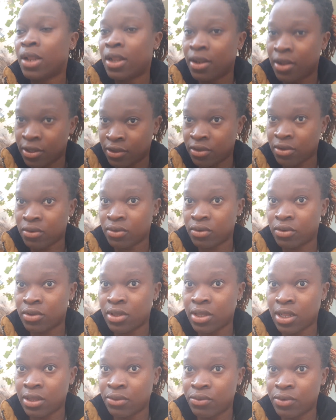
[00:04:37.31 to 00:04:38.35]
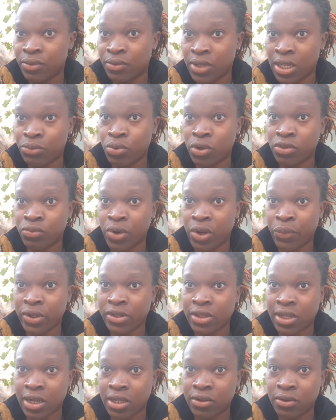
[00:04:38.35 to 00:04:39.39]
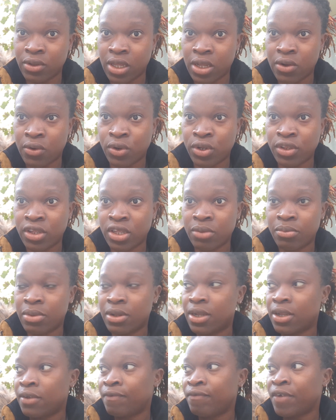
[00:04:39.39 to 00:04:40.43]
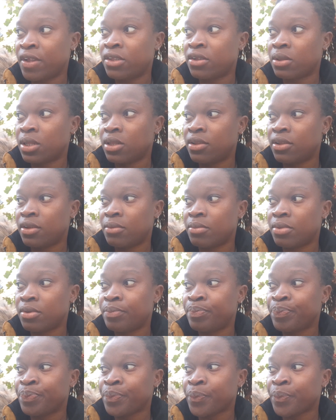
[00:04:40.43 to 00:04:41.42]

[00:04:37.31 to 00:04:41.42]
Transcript: and so that was when we started to take out the table and fix up the table.